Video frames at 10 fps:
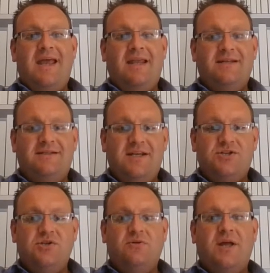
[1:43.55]
in
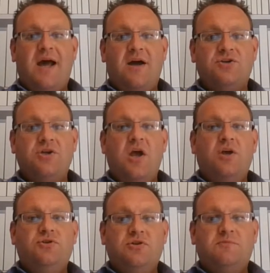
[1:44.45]
additional cash
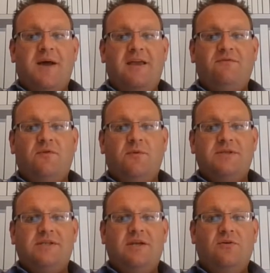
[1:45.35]
just by
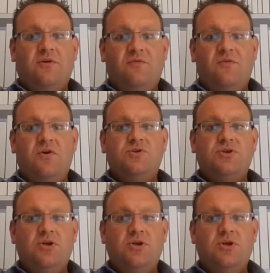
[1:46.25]
influencing your conversion,